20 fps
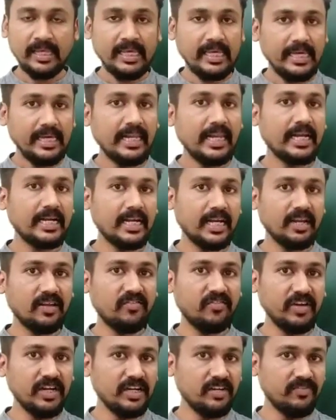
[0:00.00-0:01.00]
Electric
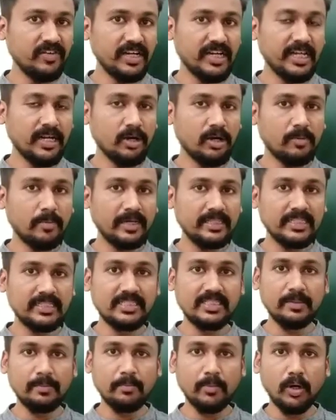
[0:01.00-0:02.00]
field we denote by the
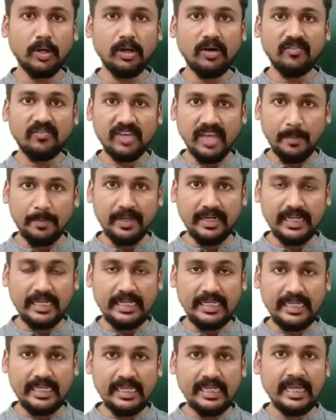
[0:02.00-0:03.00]
symbol of capital
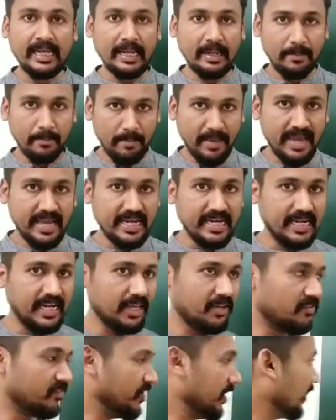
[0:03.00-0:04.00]
E,
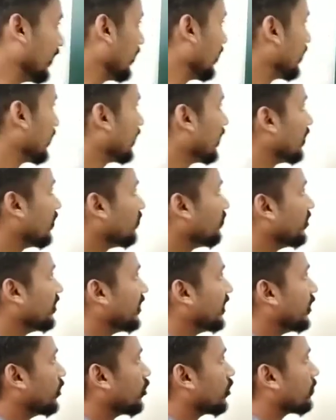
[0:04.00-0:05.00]
magnetic field we
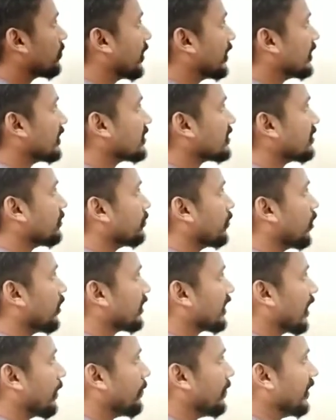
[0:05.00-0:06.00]
denote by the
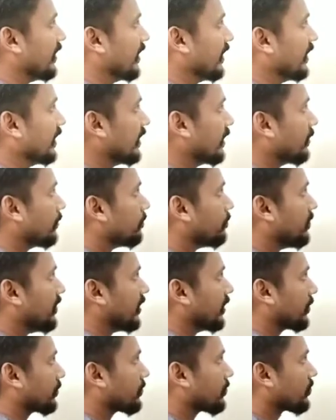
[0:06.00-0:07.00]
symbol capital
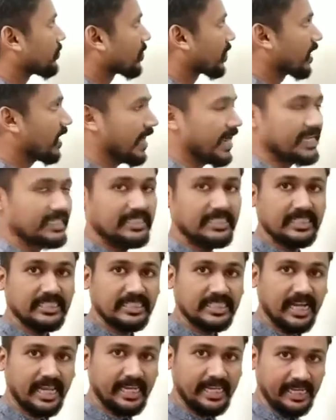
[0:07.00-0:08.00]
B. And
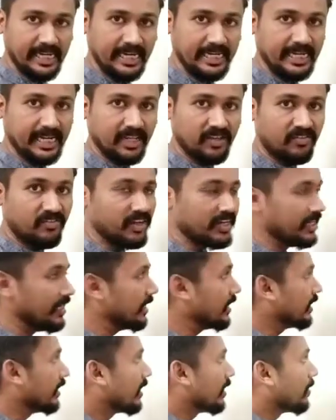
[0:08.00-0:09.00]
just like electric
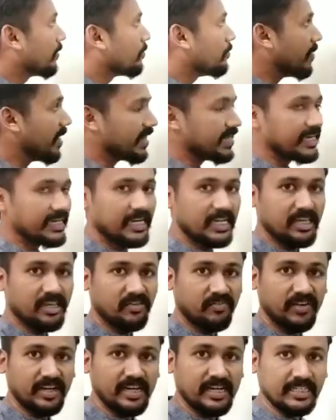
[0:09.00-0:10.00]
field, magnetic
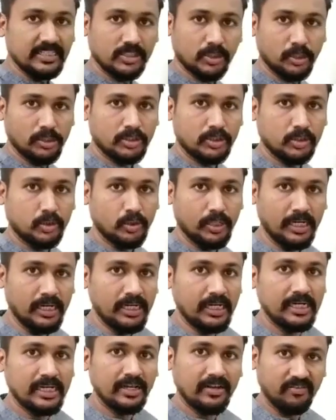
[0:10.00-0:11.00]
field is also
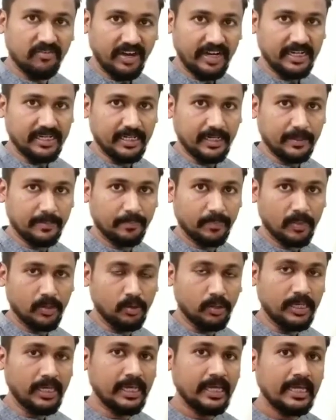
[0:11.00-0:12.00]
a vector.
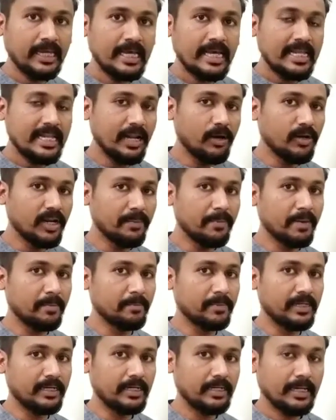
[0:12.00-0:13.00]
Okay, now
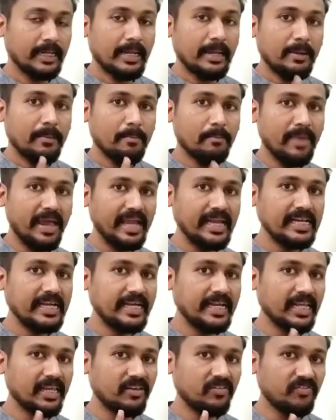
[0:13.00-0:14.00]
remember,
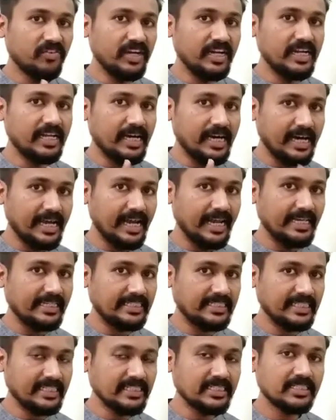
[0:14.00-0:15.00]
magnetic field
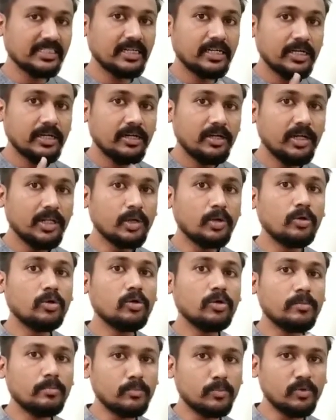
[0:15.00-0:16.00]
arises due
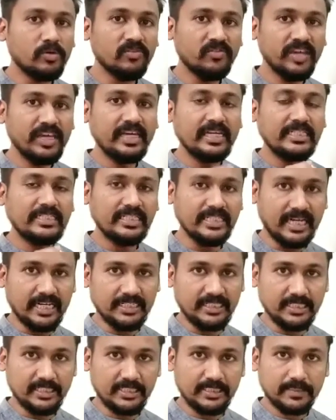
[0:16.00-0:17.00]
to moving
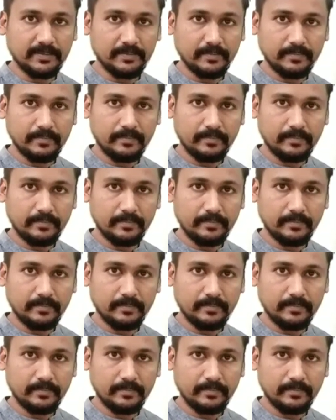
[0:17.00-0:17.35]
charges.